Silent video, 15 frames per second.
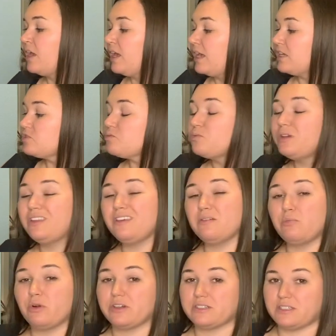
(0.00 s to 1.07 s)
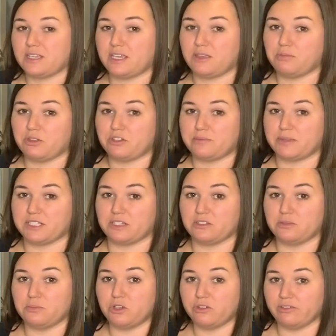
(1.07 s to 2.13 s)
It's really important to keep those
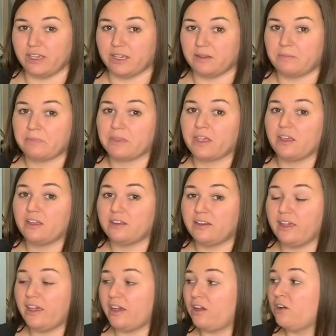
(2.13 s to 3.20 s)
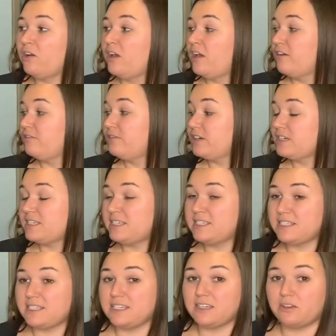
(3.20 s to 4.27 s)
muscles moving. Now, first
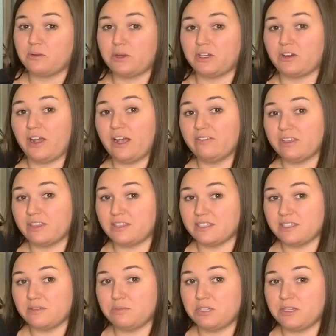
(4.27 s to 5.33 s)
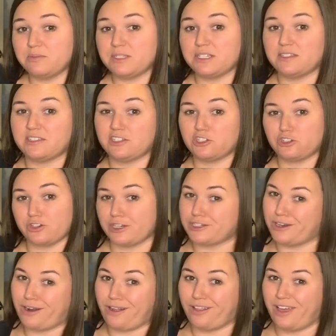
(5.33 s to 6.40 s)
instinct when you're having these symptoms is to
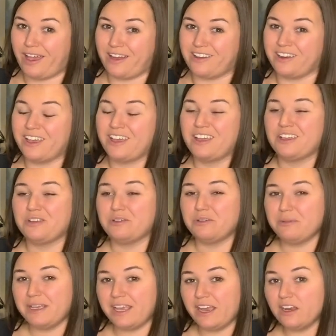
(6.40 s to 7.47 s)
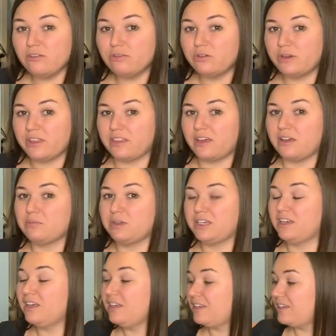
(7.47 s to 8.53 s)
stretch it all out. You want to be careful with that
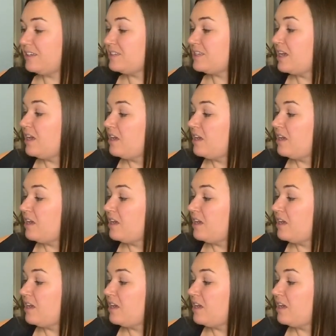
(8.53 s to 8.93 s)
because